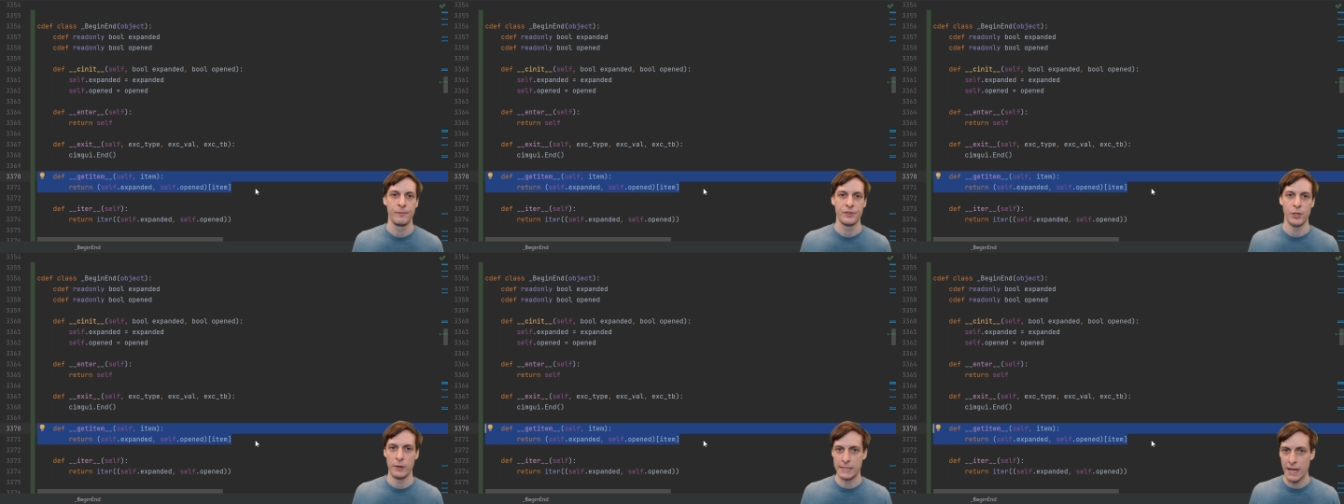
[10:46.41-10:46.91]

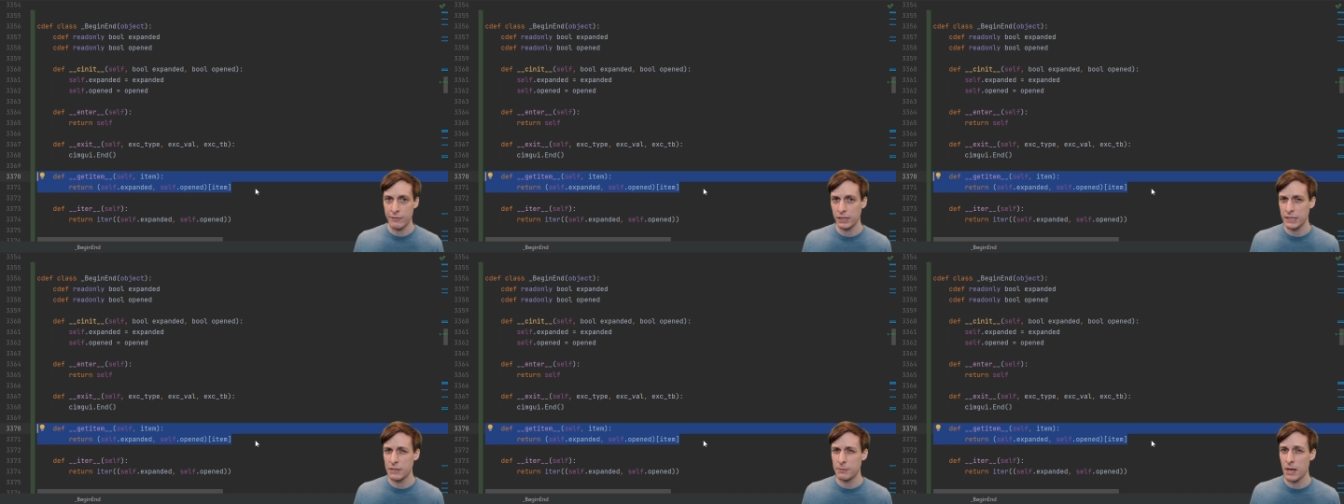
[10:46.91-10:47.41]
So we definitely
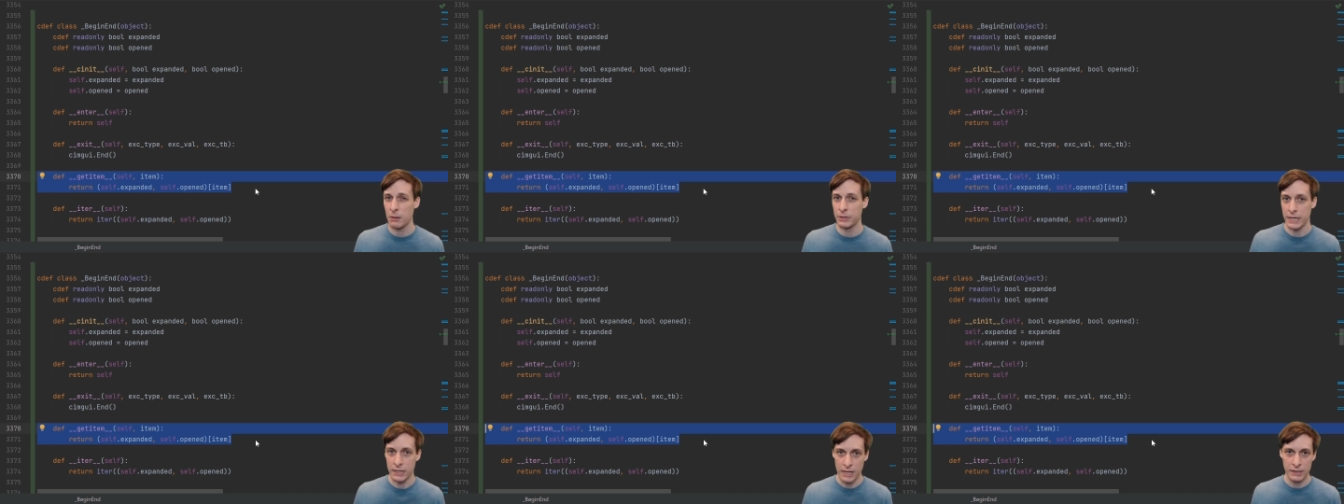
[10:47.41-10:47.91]
need to be able to
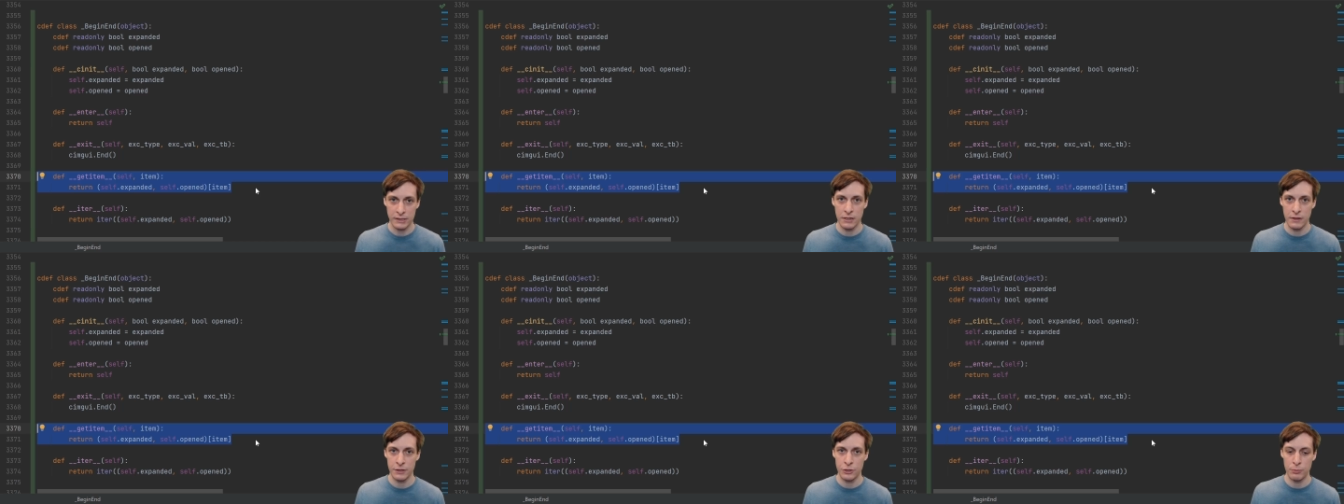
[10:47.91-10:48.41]
index into
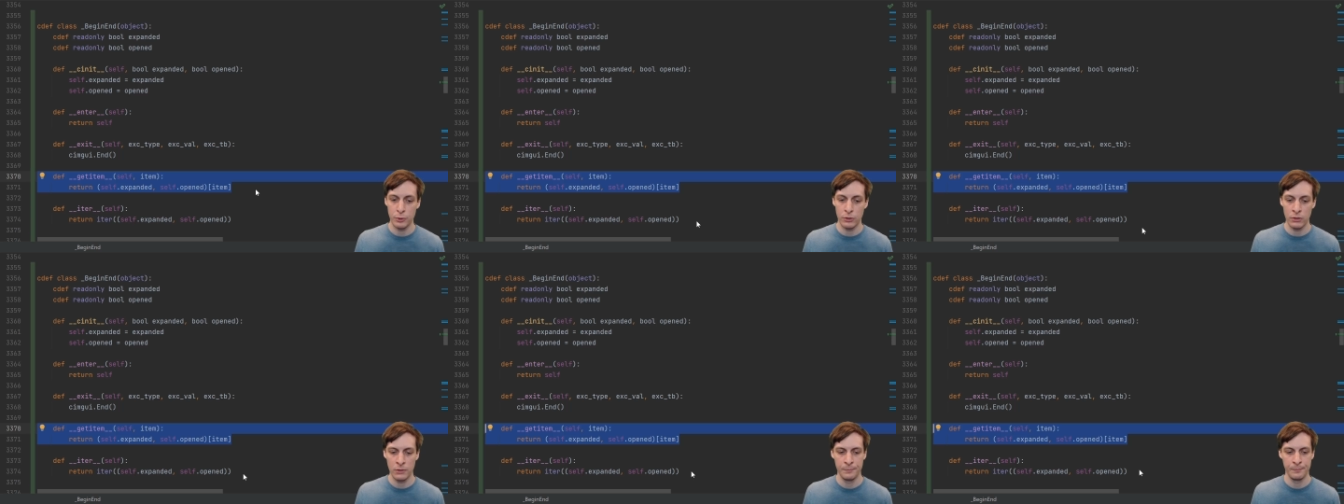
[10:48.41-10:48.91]
the
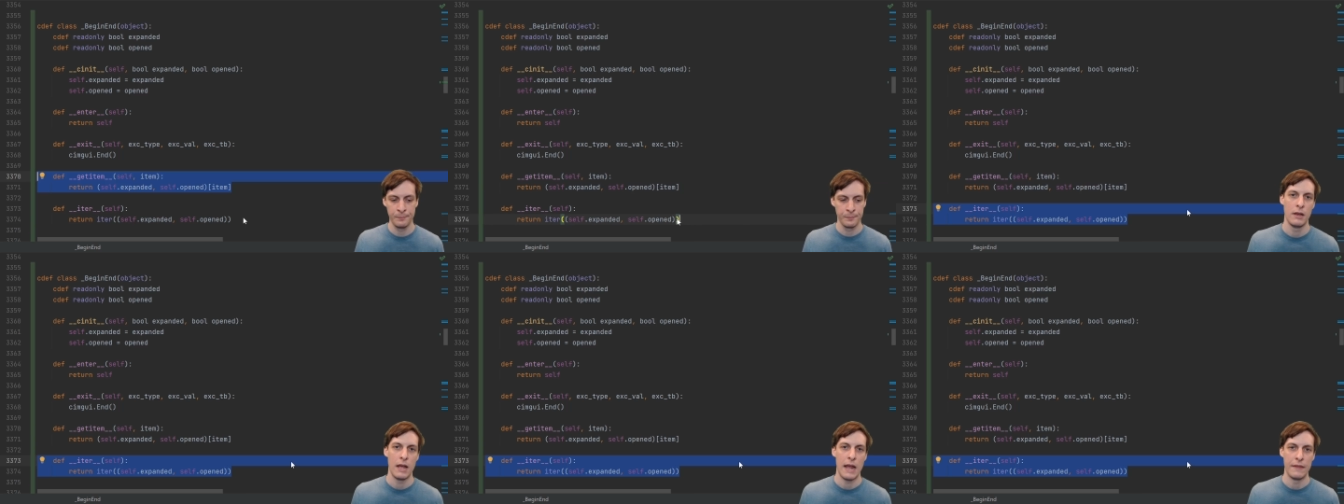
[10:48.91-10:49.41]
tuple,
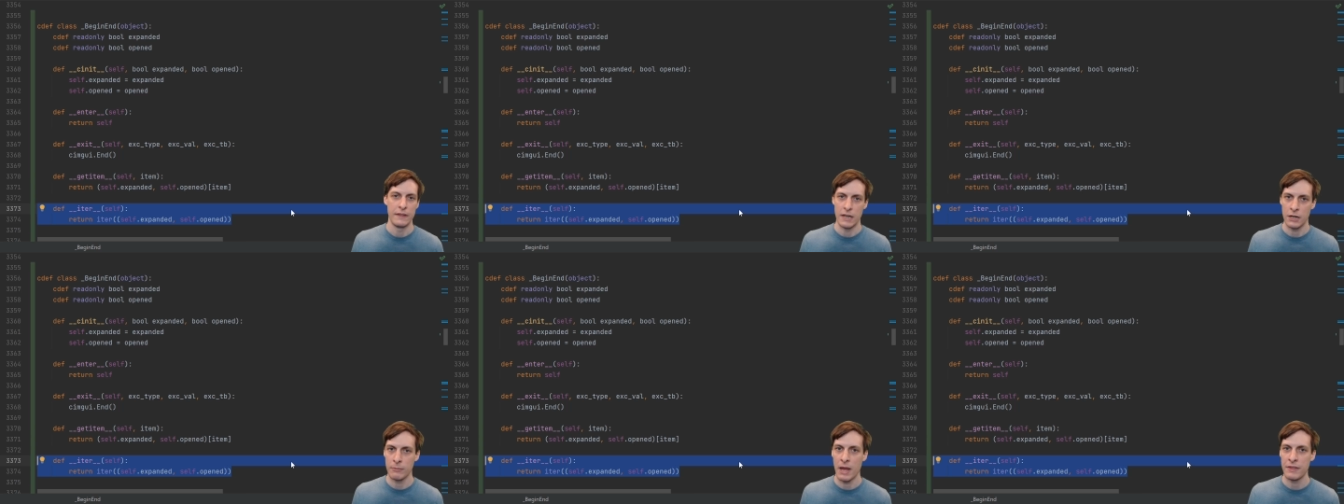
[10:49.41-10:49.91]
and the
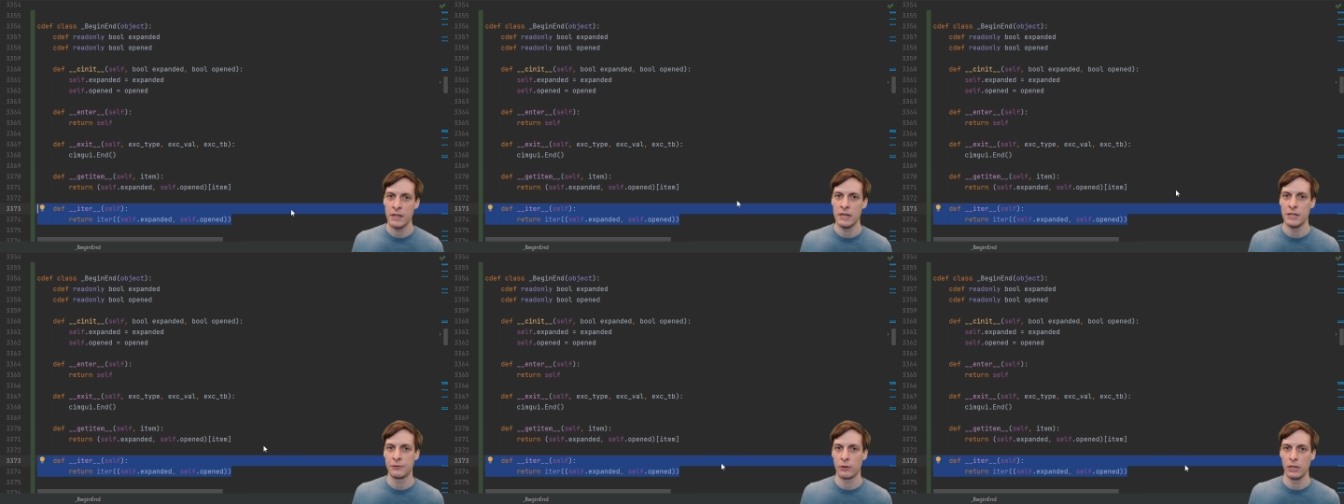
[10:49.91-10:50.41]
iter method
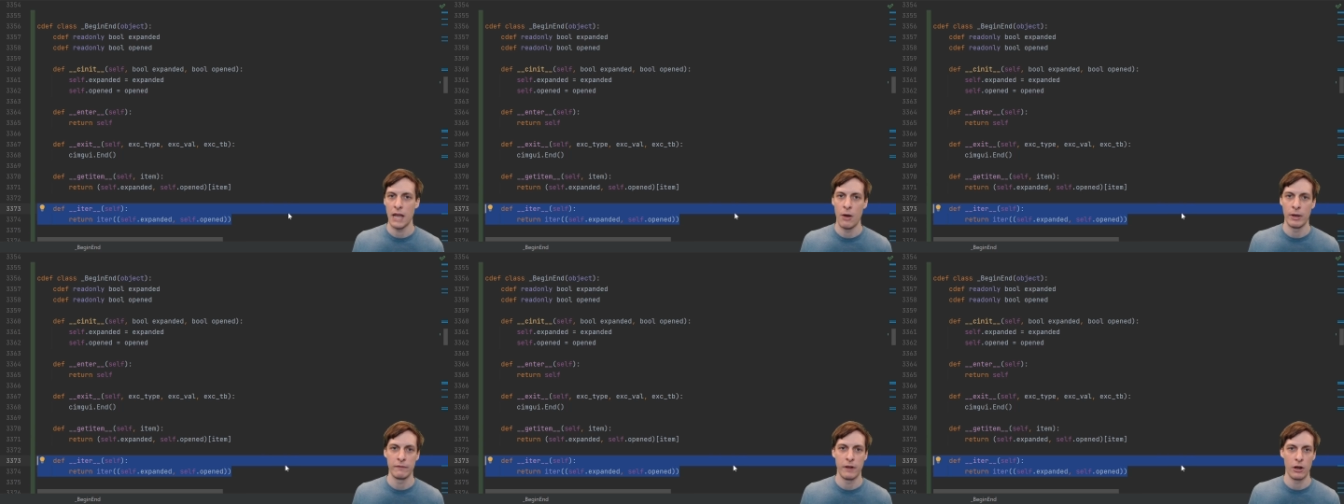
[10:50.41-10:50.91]
is for
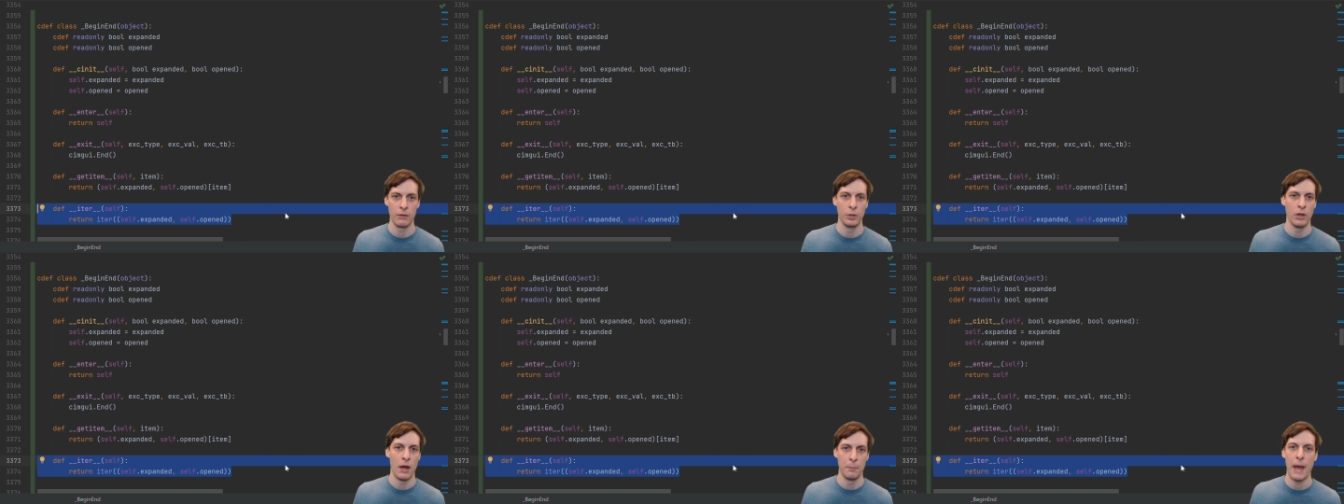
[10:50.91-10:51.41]
allowing
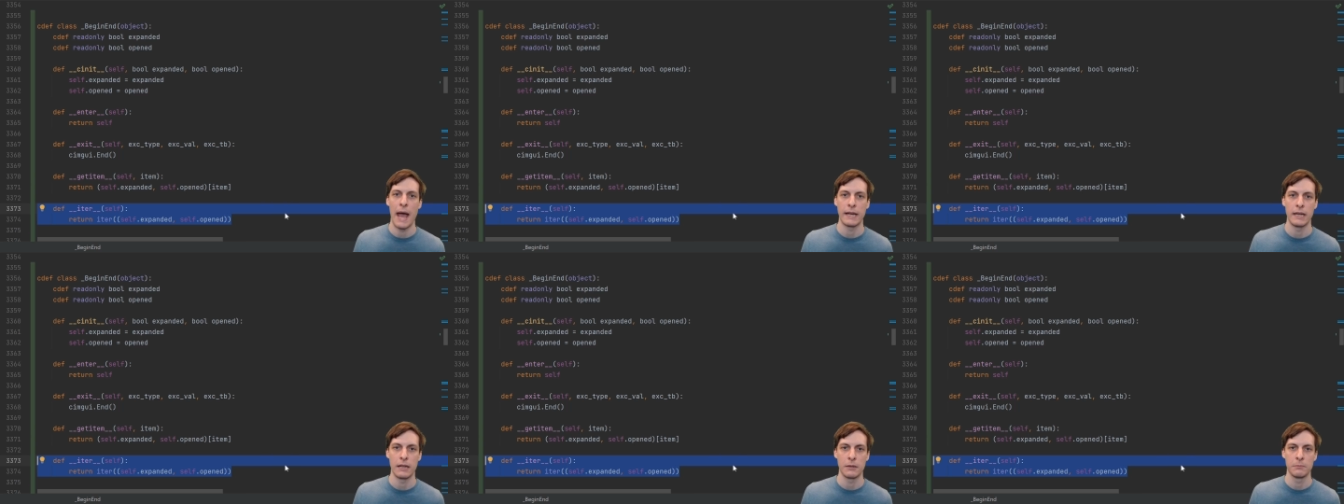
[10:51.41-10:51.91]
variable
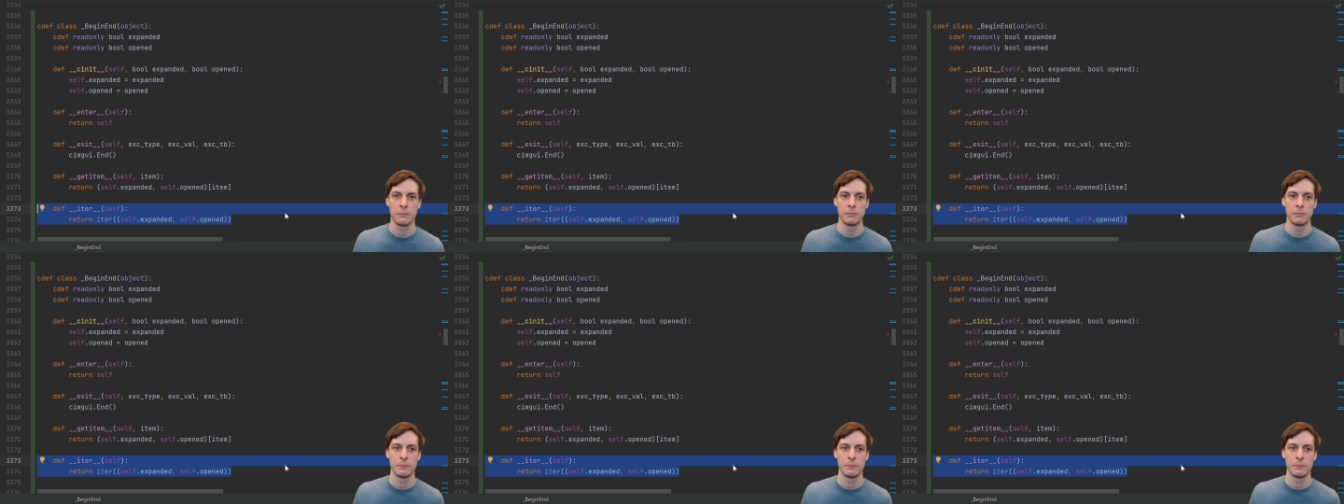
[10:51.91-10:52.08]
unpacking.